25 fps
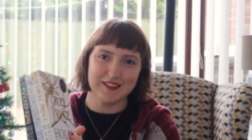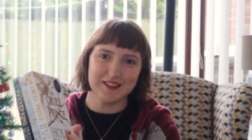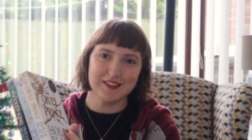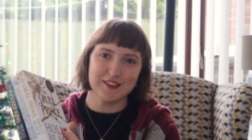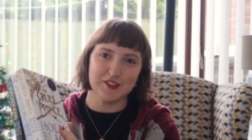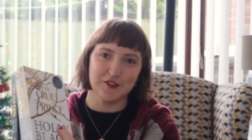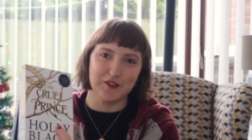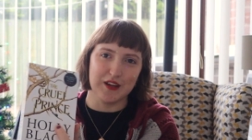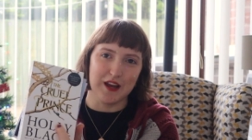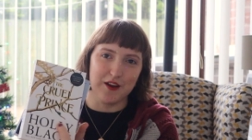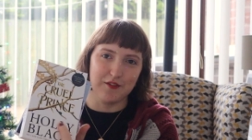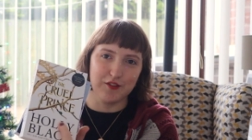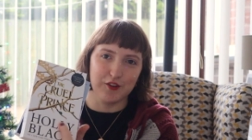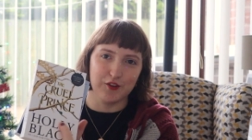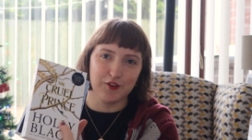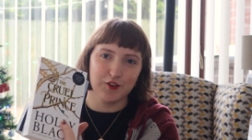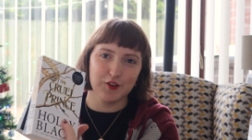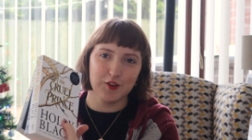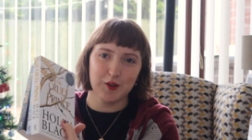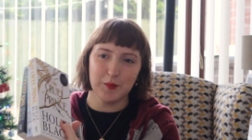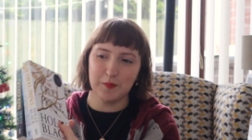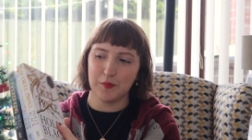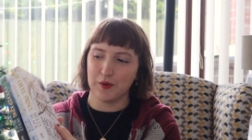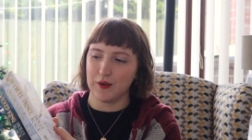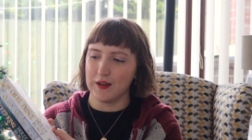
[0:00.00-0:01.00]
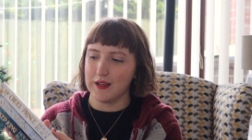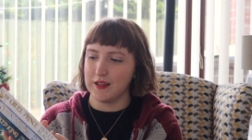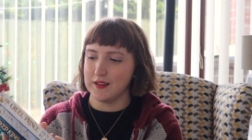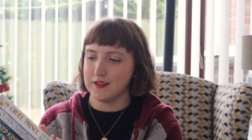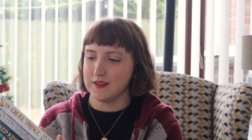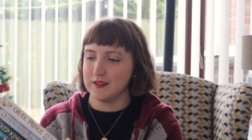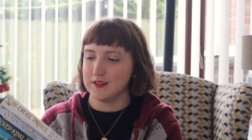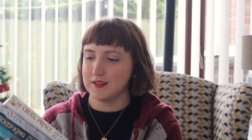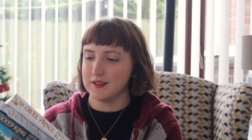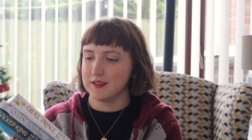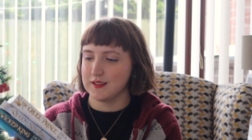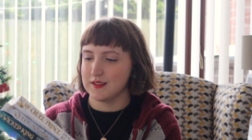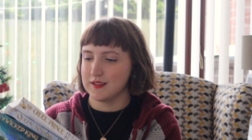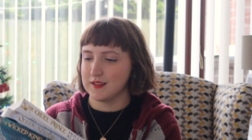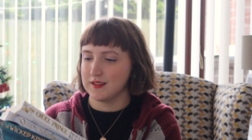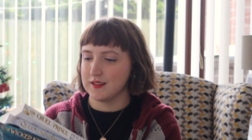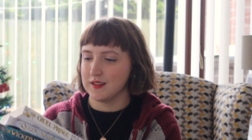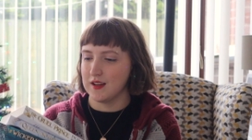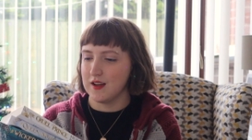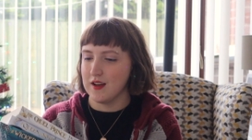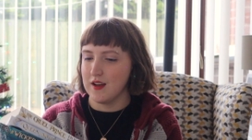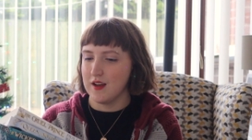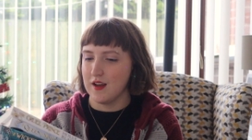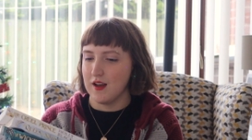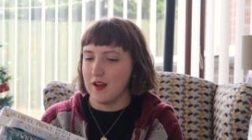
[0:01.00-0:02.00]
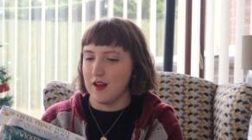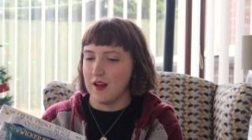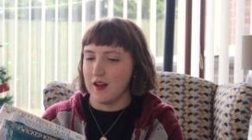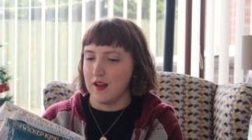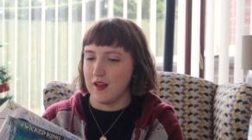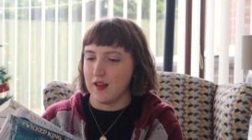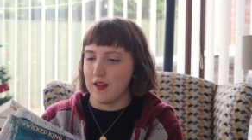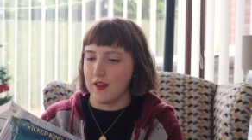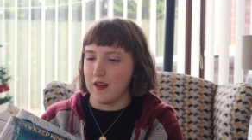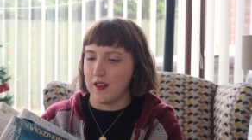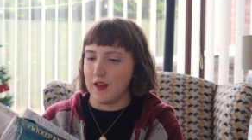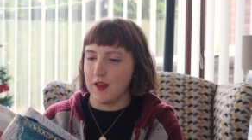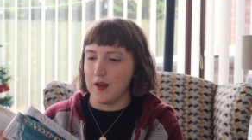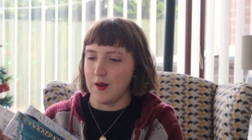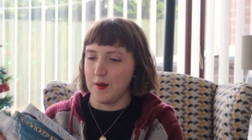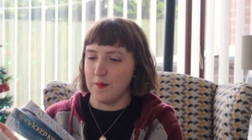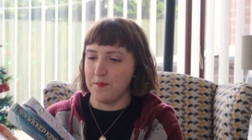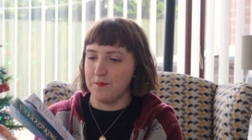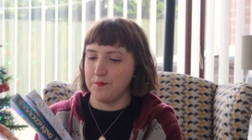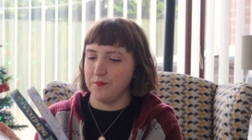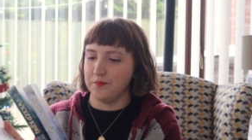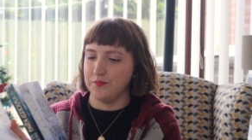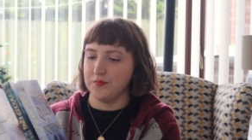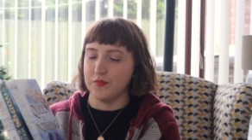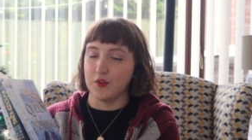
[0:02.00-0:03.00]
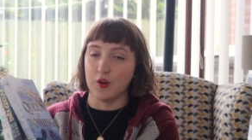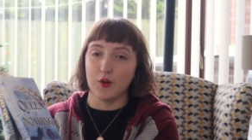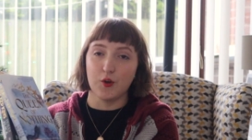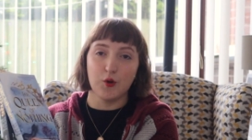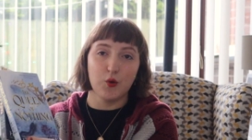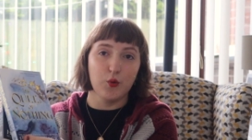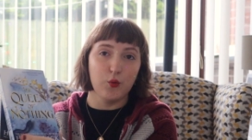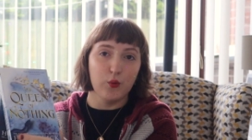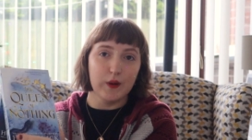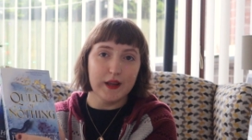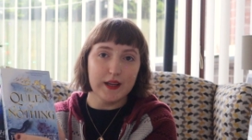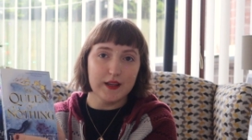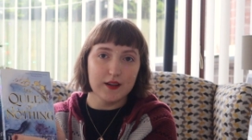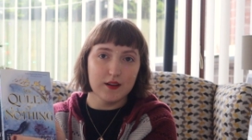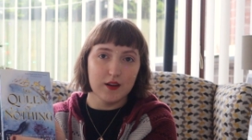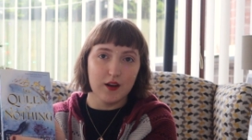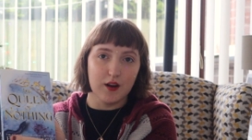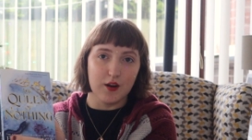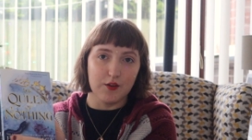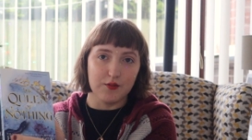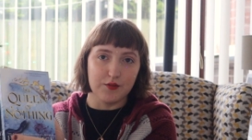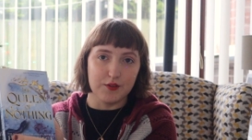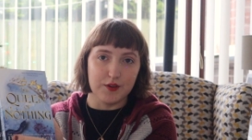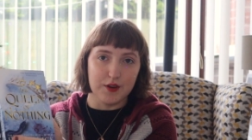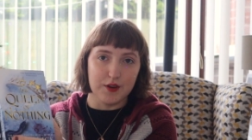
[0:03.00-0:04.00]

So we have The Cruel Prince, The Queen of